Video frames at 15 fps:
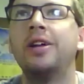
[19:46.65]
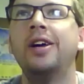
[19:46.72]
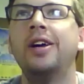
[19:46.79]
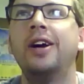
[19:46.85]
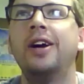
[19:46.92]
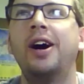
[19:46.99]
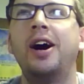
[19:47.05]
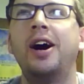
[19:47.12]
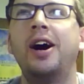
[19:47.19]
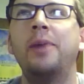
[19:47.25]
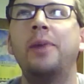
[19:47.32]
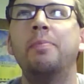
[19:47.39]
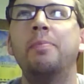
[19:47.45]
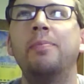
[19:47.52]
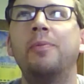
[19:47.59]

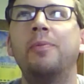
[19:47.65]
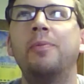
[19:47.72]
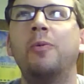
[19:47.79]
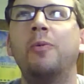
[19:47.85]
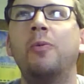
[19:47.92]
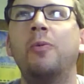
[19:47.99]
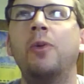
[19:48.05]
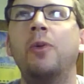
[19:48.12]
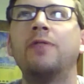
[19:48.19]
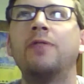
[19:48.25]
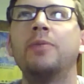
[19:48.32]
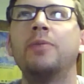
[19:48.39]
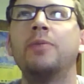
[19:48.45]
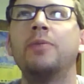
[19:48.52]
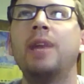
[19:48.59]
Um, one for me,
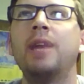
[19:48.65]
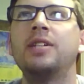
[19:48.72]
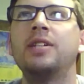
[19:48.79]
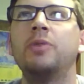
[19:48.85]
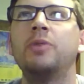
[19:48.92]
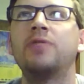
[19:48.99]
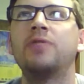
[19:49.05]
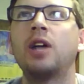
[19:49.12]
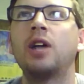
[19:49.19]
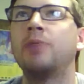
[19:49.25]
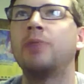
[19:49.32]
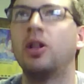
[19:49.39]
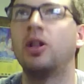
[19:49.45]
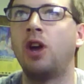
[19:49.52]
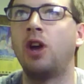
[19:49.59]
Macy, we've talked about
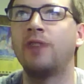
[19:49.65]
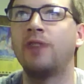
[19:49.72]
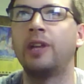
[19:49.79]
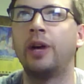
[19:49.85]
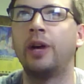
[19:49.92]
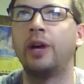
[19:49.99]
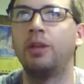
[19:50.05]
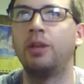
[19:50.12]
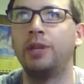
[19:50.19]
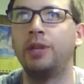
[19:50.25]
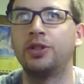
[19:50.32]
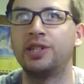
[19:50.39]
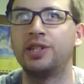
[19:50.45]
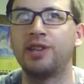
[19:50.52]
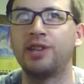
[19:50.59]
Longfellow Elementary
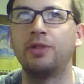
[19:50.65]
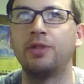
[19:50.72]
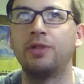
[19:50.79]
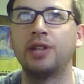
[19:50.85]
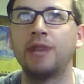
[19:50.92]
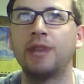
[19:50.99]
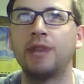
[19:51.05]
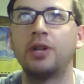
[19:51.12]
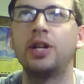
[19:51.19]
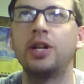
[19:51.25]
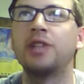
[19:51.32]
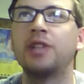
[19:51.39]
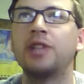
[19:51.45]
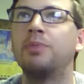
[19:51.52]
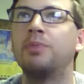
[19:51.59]
several times. I know you guys
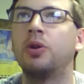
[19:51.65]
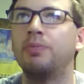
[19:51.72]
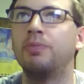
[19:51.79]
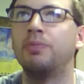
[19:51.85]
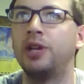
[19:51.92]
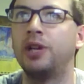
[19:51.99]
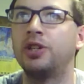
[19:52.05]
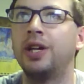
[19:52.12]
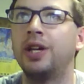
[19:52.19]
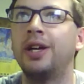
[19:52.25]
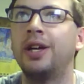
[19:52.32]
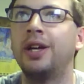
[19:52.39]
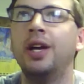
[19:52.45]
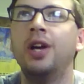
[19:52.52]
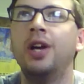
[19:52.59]
have both mentioned it.
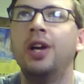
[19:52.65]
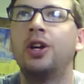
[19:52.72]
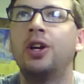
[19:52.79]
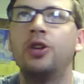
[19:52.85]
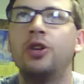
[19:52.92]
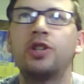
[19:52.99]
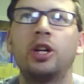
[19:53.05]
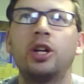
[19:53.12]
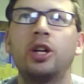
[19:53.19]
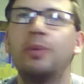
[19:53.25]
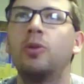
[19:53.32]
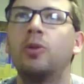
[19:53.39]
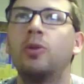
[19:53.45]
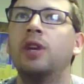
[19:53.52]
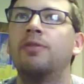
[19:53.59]
Could you share a little bit
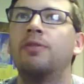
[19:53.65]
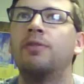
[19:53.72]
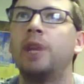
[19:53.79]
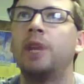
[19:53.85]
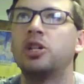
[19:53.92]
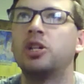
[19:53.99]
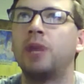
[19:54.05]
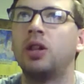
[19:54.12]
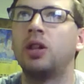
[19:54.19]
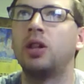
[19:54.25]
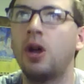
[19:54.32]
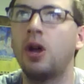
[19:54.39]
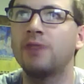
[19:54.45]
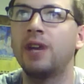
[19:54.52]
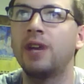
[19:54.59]
more information about
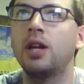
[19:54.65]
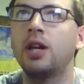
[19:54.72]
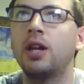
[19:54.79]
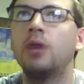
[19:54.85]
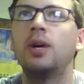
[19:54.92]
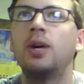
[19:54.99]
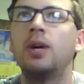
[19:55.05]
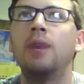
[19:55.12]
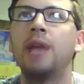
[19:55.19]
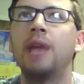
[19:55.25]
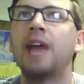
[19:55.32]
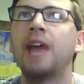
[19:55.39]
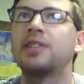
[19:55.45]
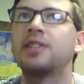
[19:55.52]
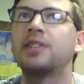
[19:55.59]
Longfellow, um, the
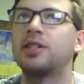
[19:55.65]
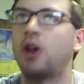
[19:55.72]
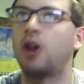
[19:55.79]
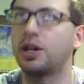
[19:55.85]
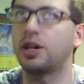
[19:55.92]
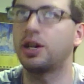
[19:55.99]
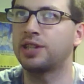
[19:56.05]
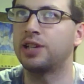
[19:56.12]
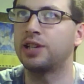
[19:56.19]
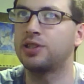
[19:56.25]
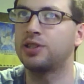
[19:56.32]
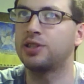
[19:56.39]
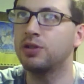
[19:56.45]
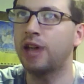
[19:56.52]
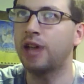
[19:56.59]
access that Augustana
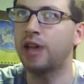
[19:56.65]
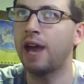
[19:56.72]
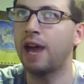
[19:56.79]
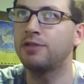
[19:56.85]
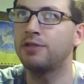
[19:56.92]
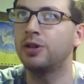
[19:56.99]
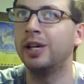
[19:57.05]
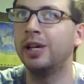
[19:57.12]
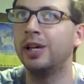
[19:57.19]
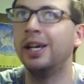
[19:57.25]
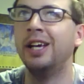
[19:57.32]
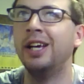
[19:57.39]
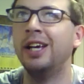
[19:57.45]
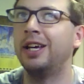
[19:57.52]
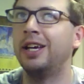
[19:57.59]
students have to it,
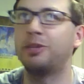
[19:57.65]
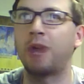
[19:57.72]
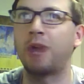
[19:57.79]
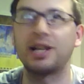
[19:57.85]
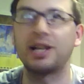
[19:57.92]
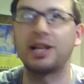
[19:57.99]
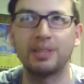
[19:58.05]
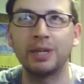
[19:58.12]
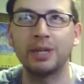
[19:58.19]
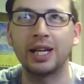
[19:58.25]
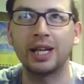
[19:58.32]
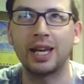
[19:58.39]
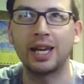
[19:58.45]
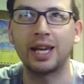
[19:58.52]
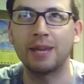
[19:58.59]
its proximity to
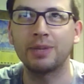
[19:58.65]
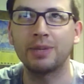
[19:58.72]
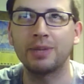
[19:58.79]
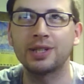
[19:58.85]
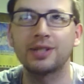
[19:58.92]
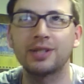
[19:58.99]
campus?